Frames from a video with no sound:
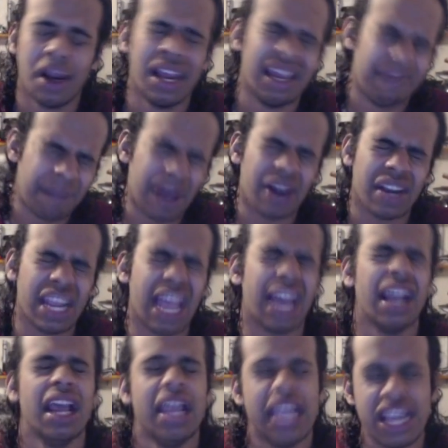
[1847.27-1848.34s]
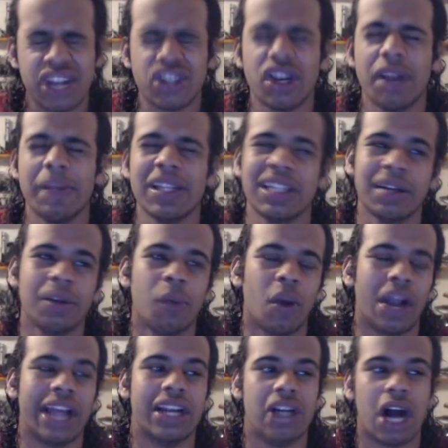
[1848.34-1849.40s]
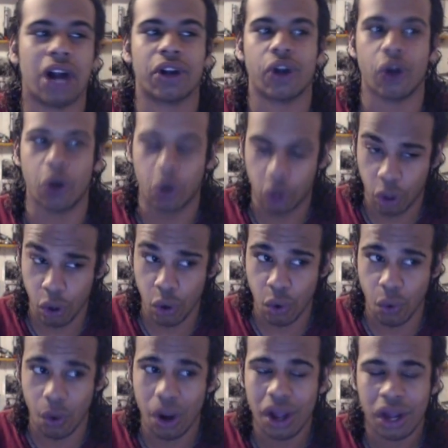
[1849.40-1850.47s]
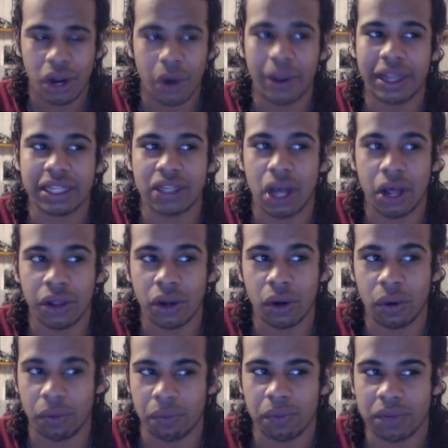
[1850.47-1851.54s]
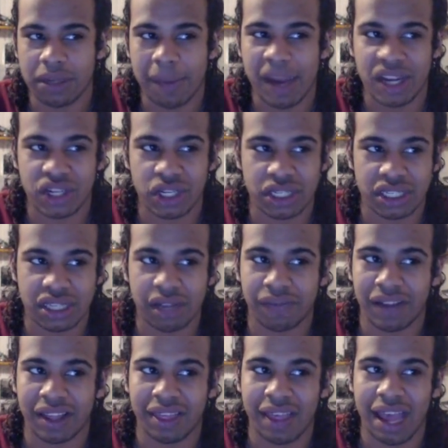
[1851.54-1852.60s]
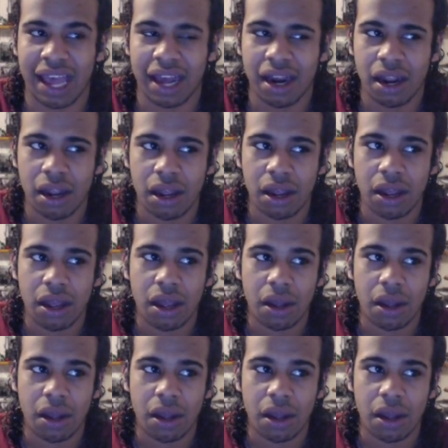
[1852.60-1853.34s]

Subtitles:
Or, better yet, it should have been something more like Doctor Who, going like to other dimensions and stuff like that.